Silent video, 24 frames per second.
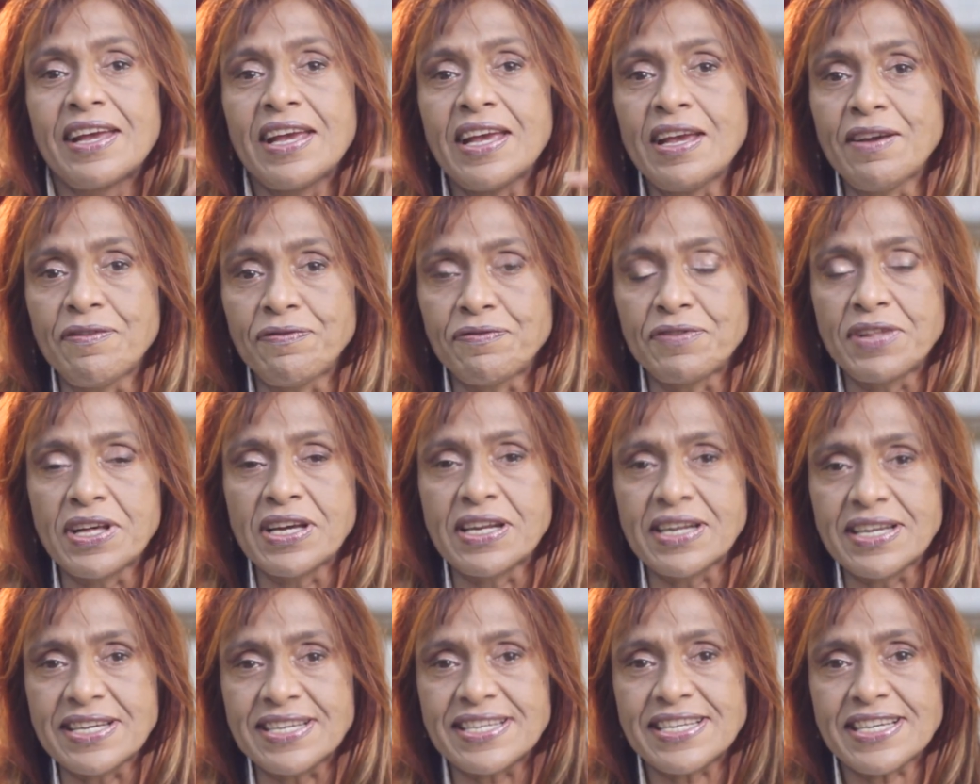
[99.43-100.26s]
If
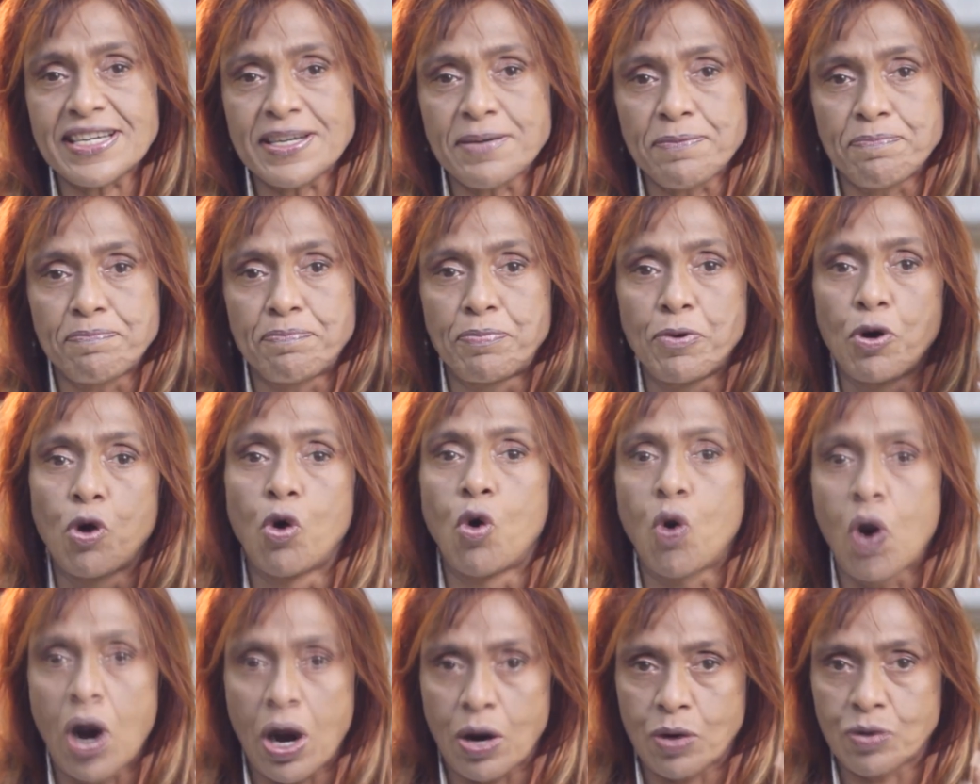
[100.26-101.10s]
there is a
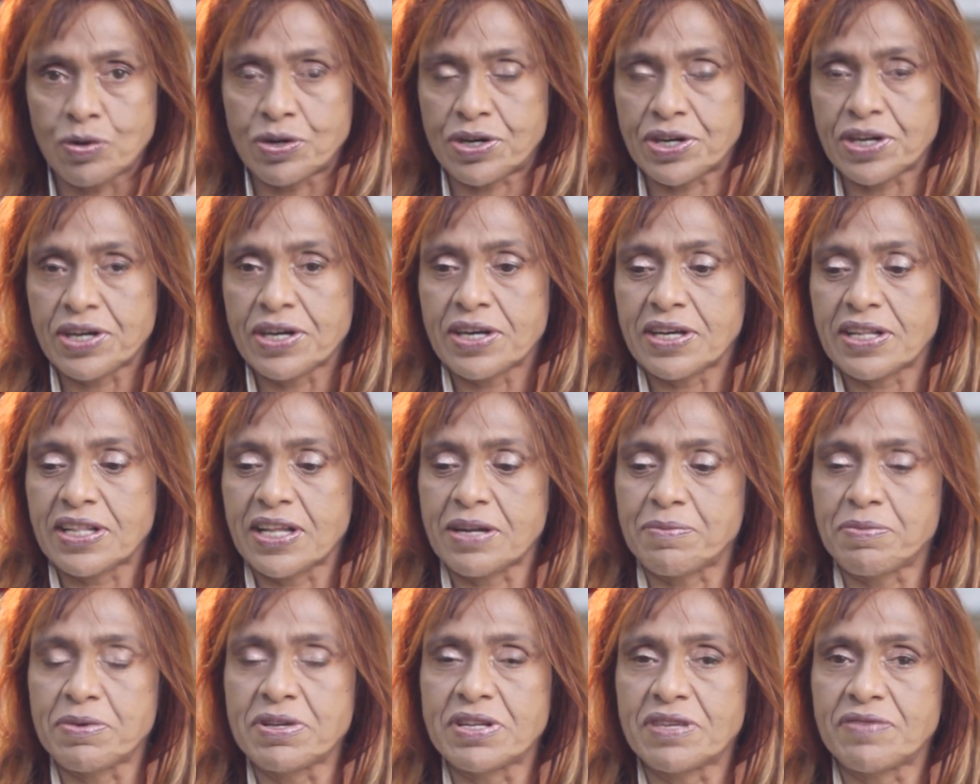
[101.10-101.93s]
blowout,
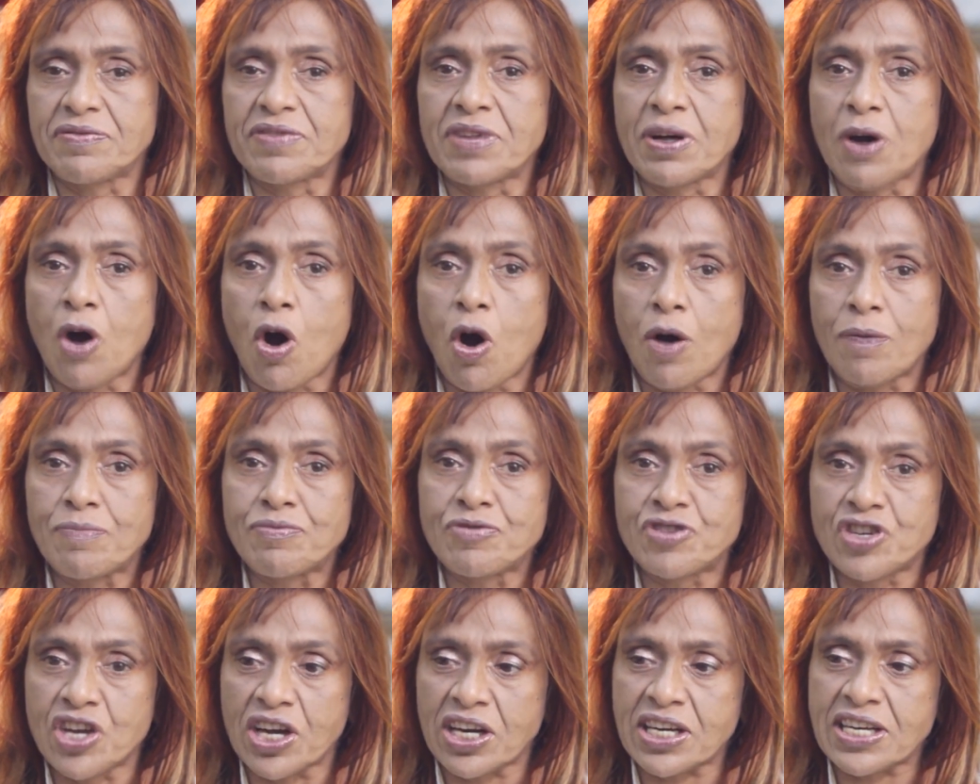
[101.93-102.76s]
that means if the
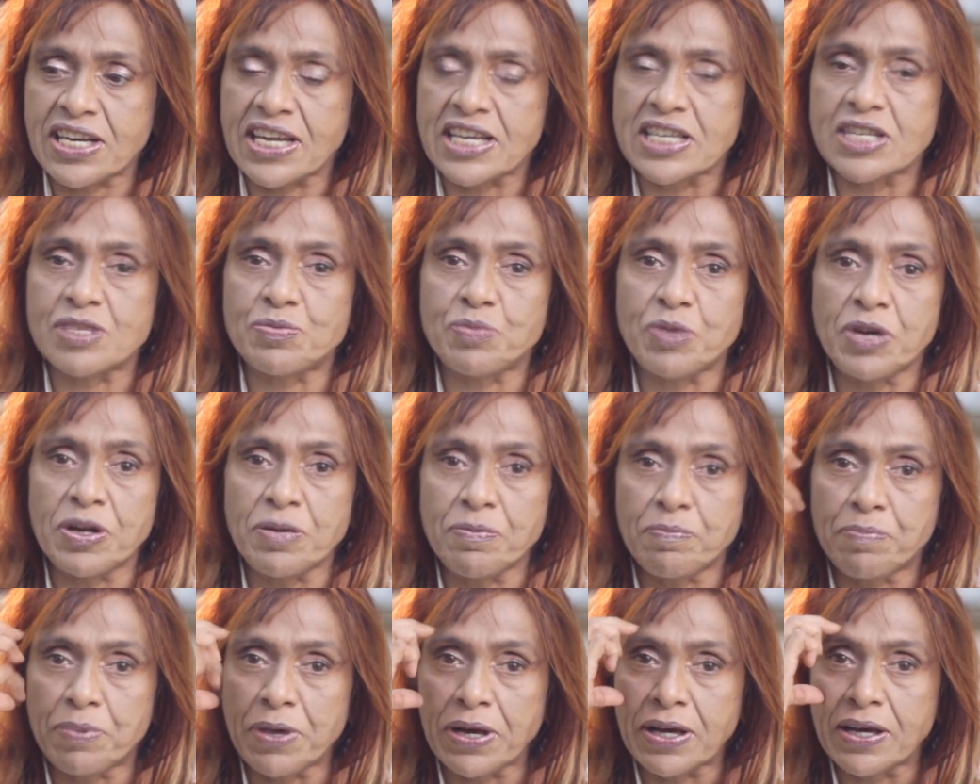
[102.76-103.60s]
object has been
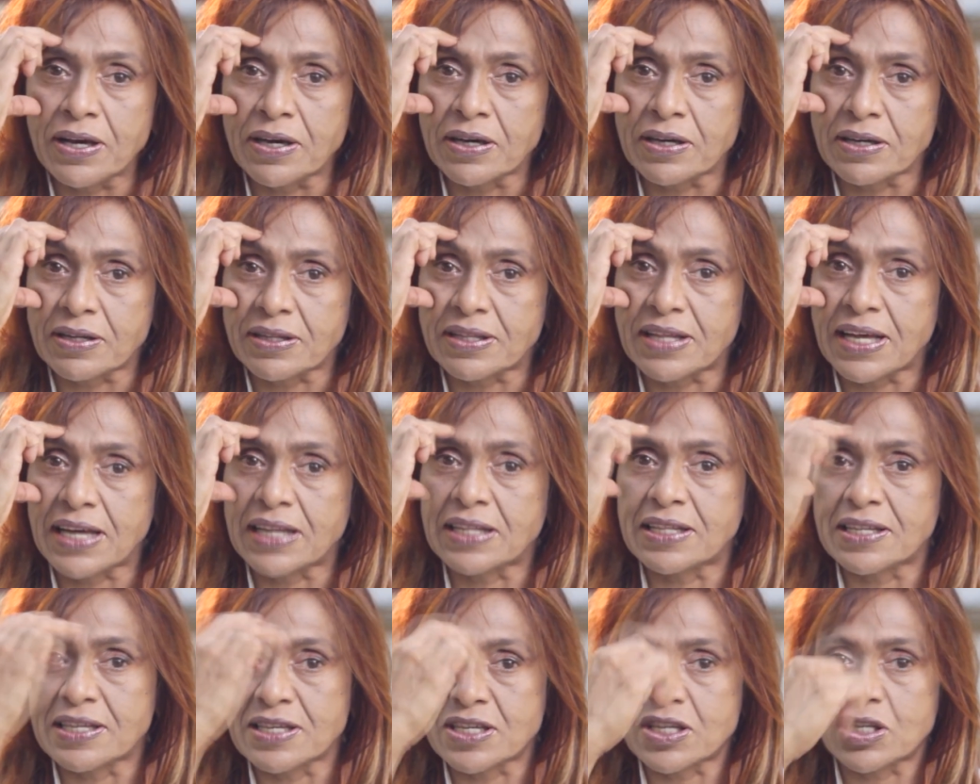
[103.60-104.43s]
bigger
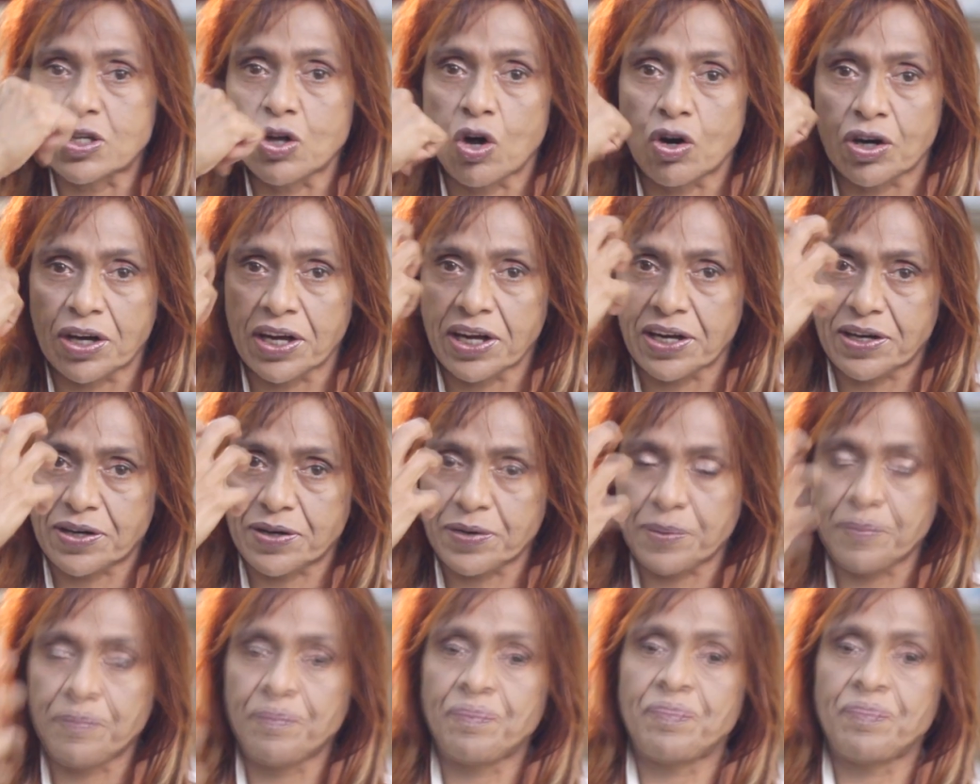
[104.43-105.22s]
than the socket,